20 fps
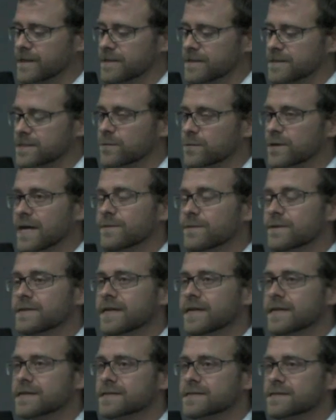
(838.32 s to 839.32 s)
So, what happened
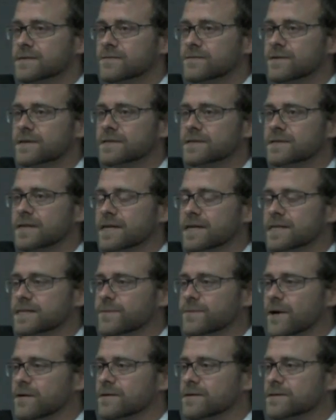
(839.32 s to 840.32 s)
next was I
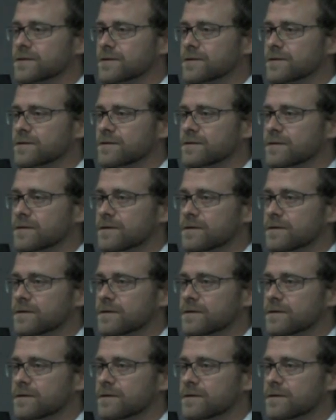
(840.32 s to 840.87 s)
spoke to